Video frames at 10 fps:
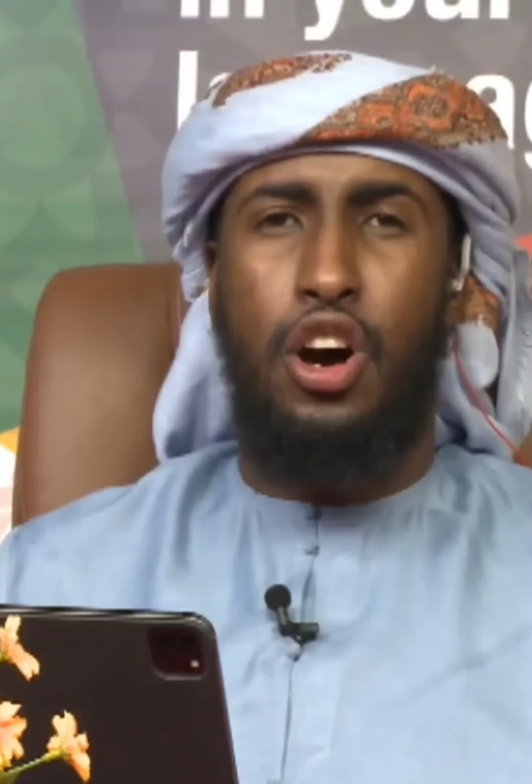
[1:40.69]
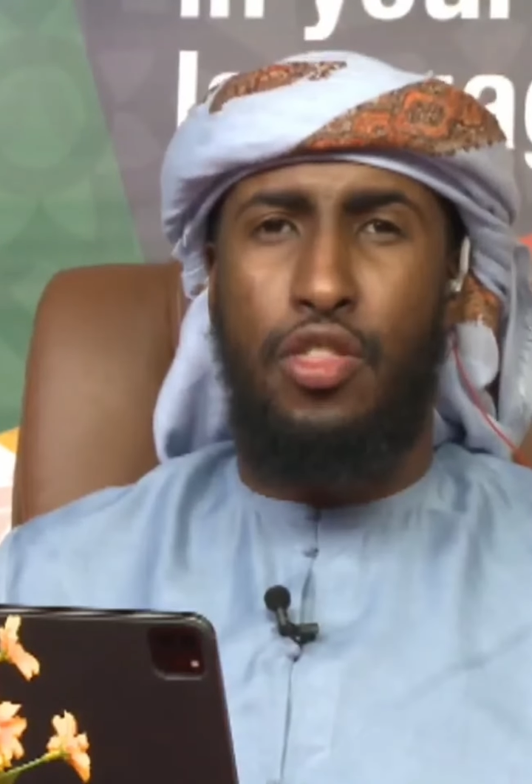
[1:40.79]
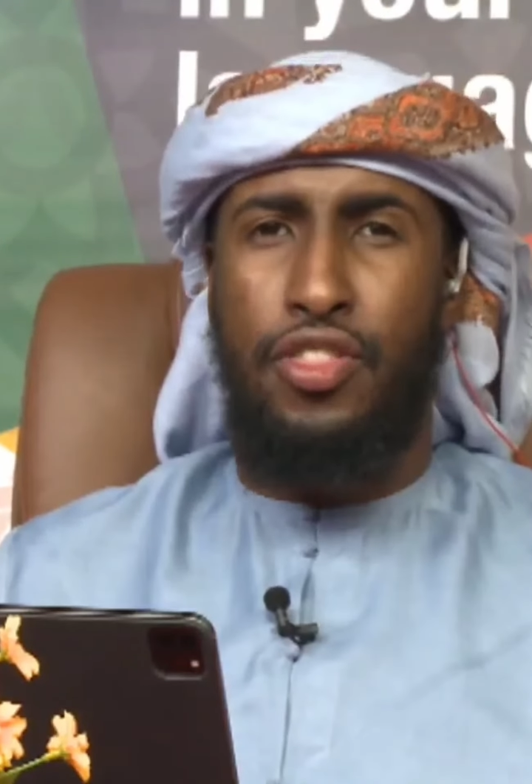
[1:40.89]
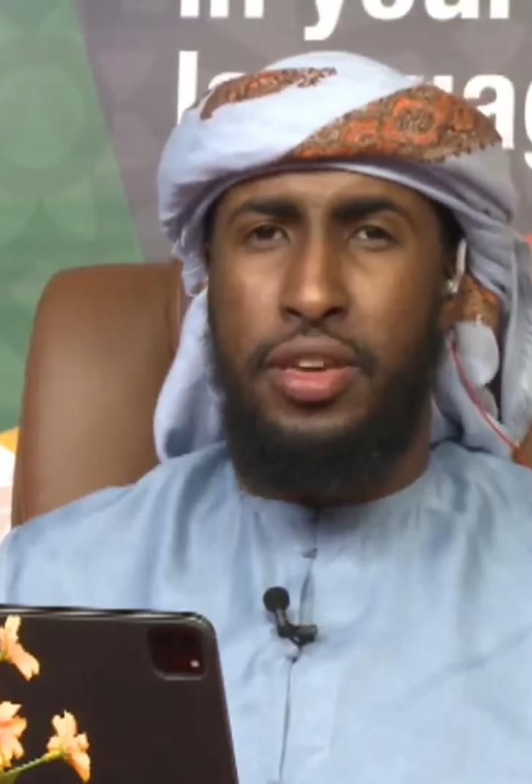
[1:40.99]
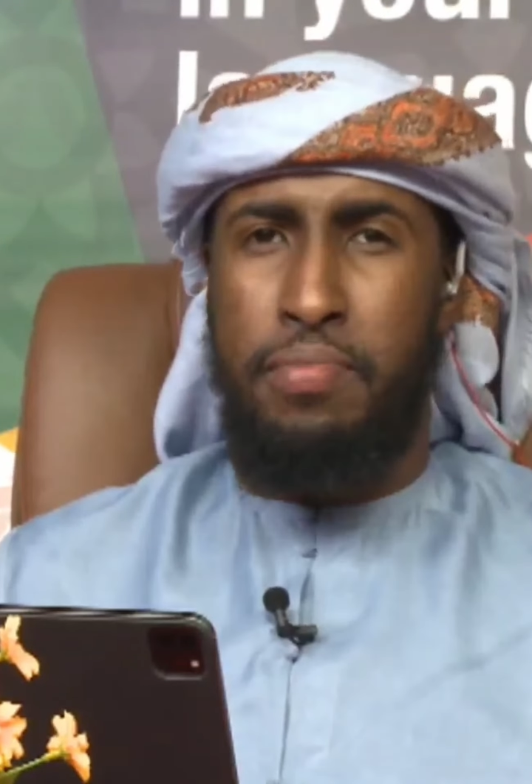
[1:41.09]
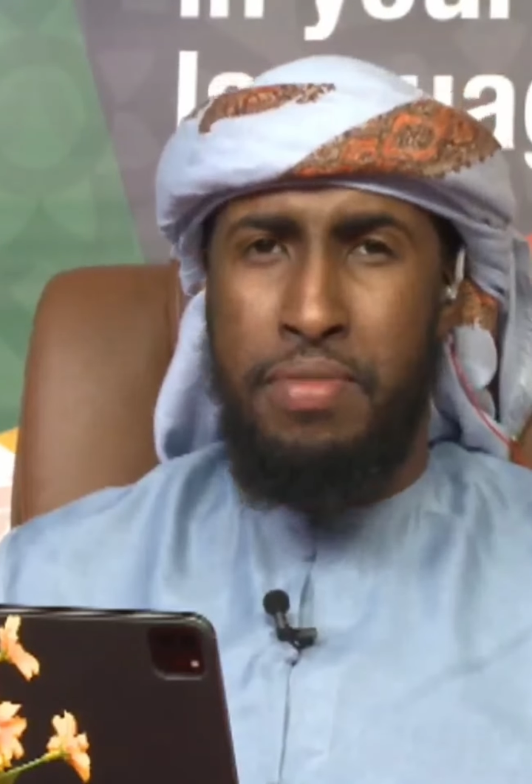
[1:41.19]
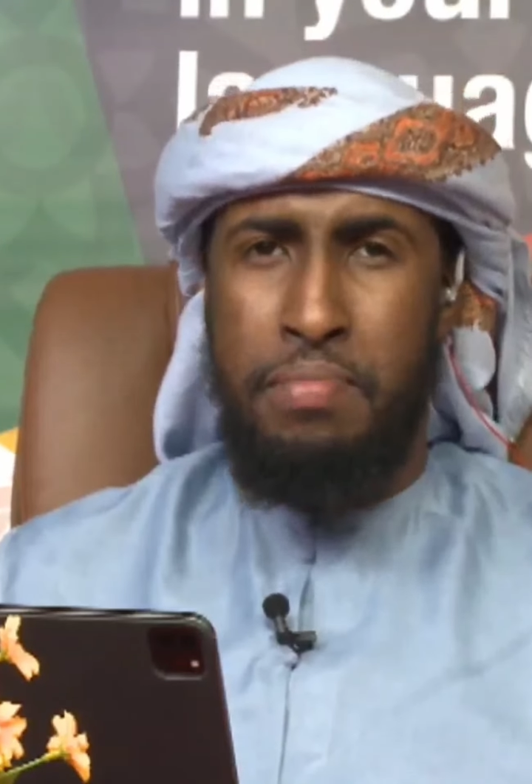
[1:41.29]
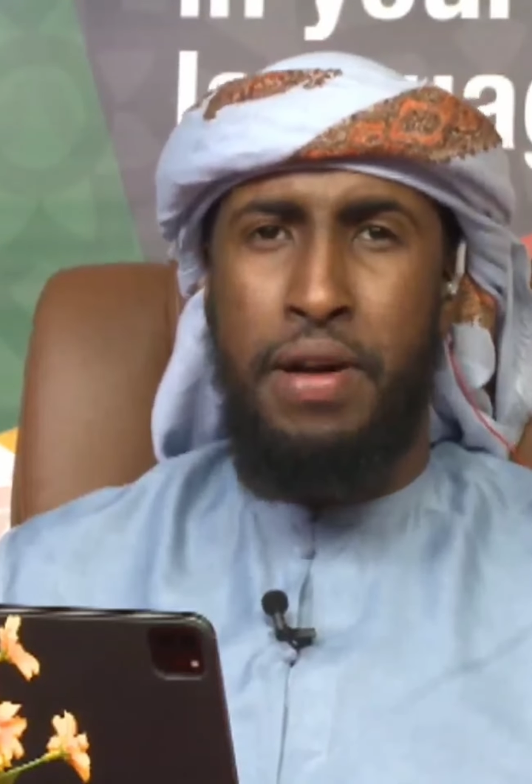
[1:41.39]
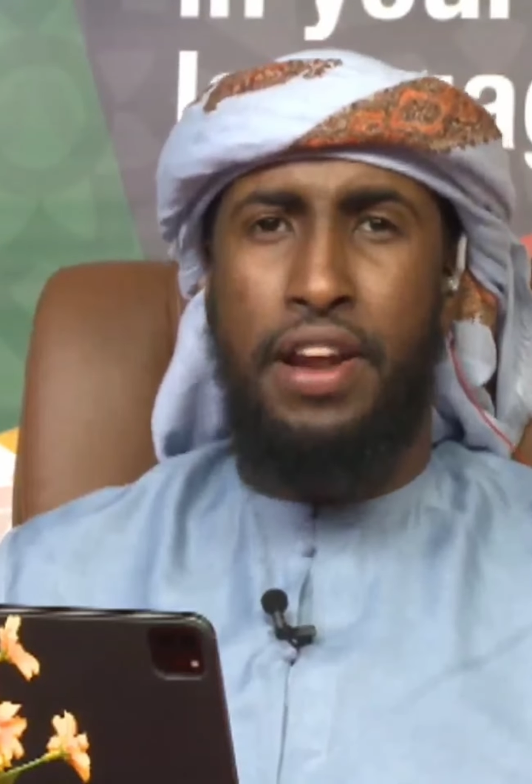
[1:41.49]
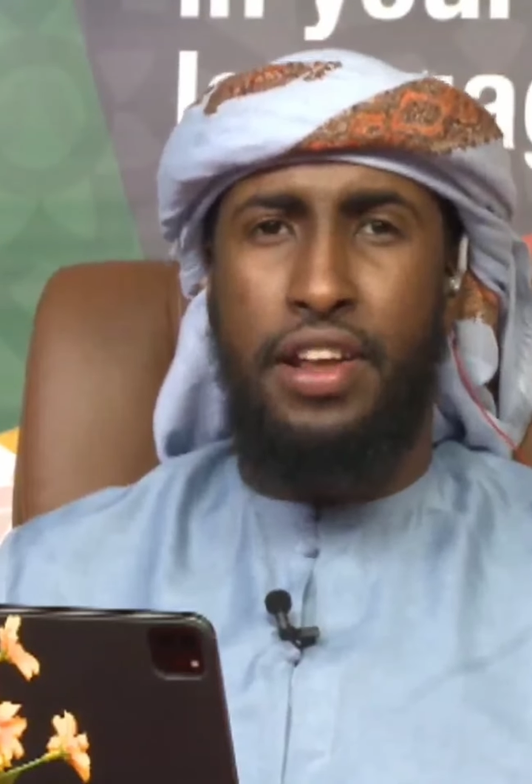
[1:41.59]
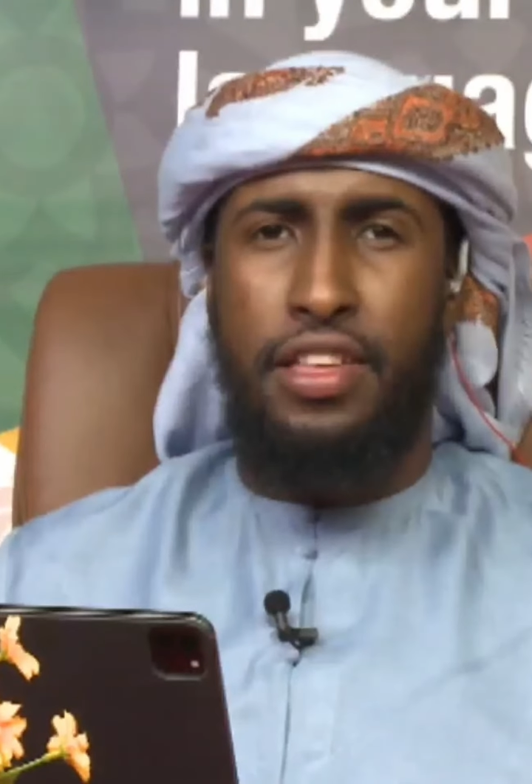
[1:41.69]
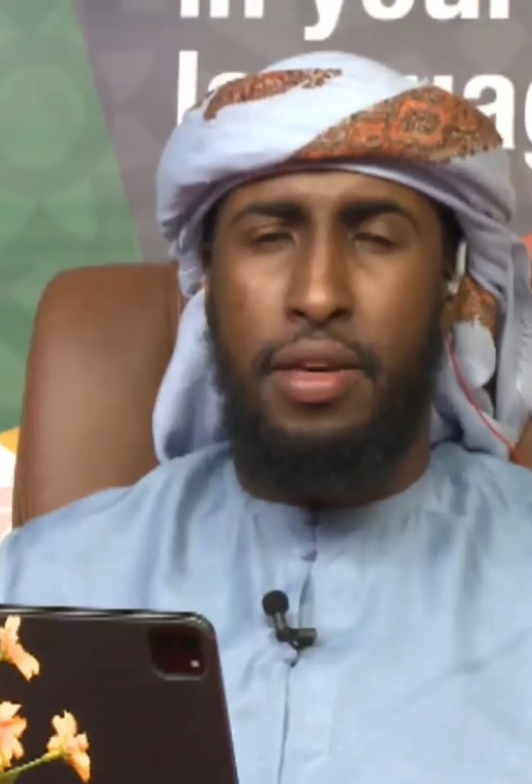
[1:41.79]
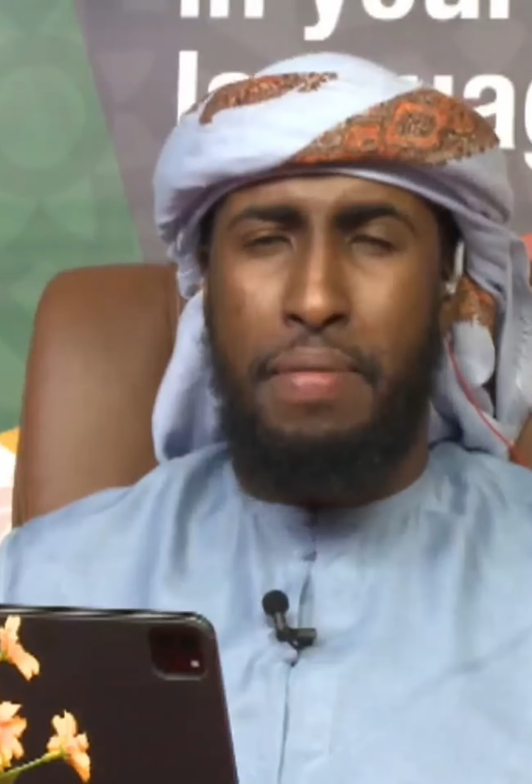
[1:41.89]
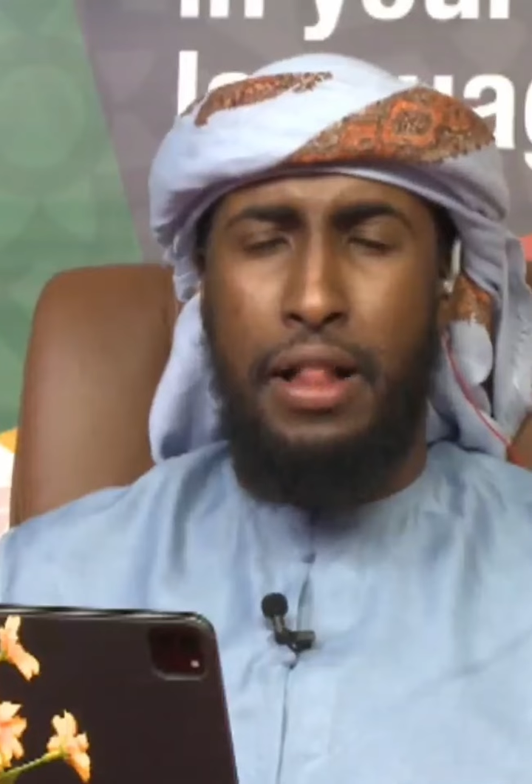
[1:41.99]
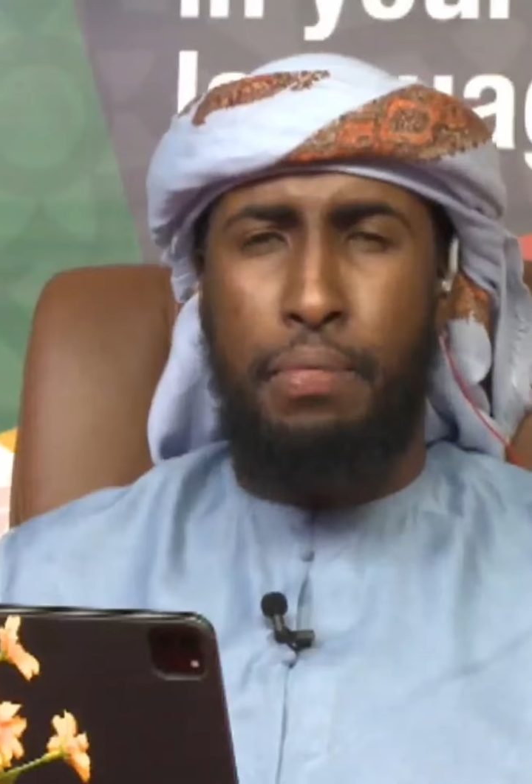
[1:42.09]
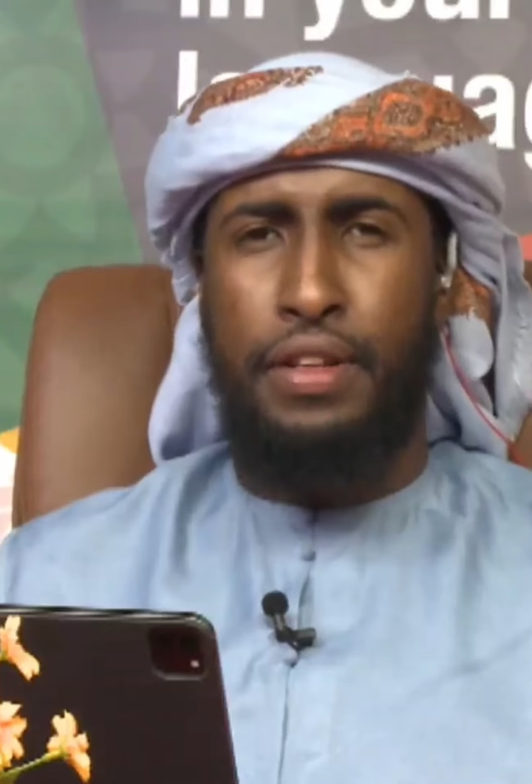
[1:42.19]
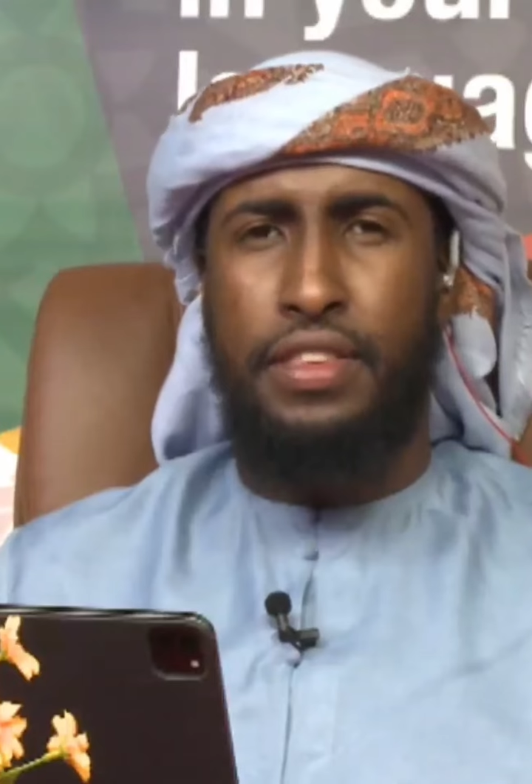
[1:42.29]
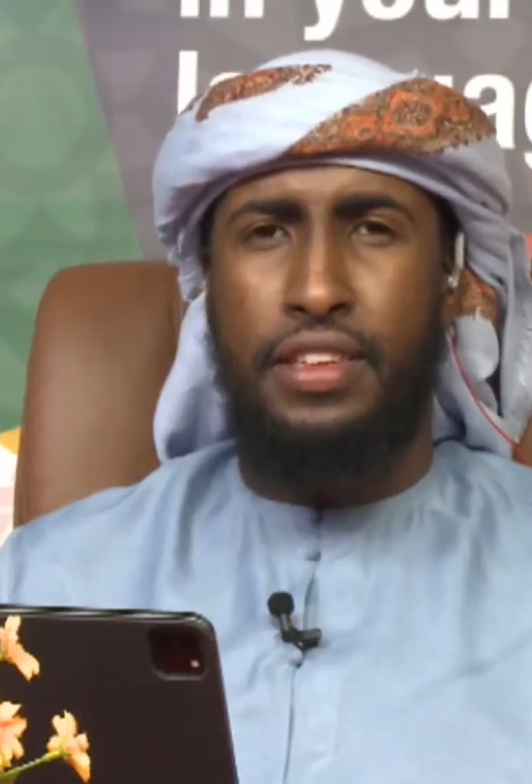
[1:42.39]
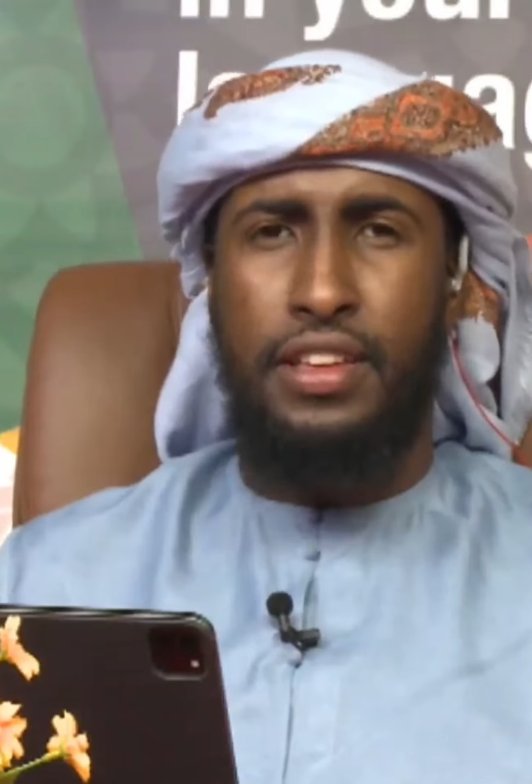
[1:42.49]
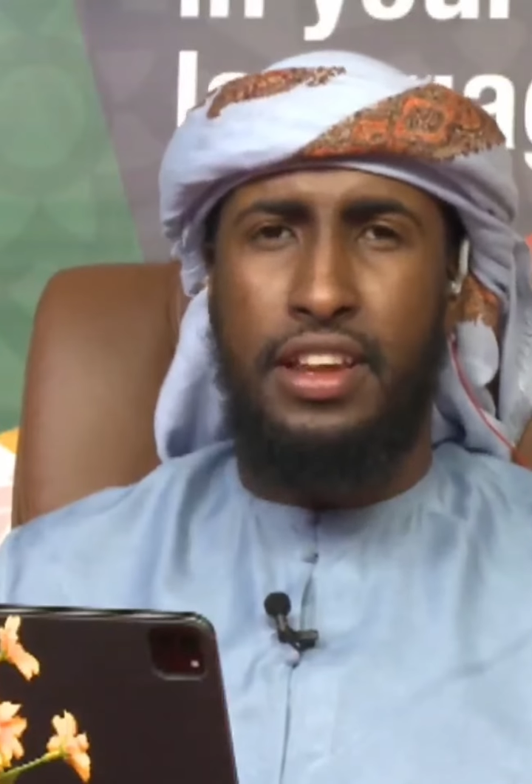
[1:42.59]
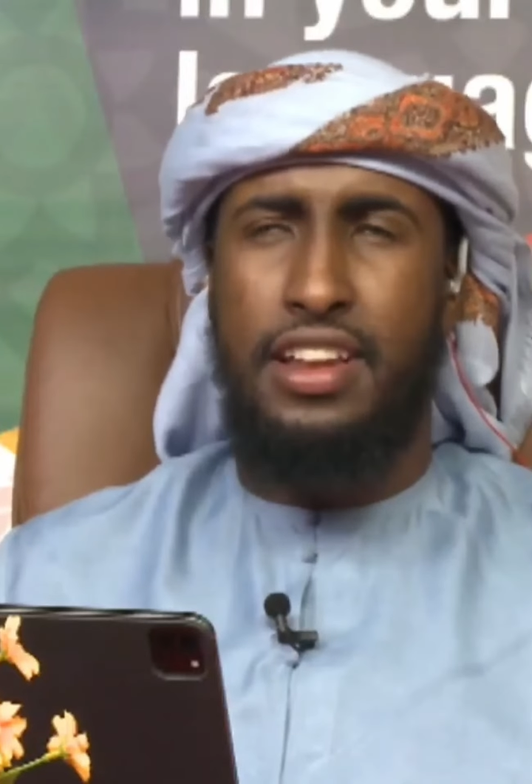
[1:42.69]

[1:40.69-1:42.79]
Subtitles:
on the mimbar, the pulpit,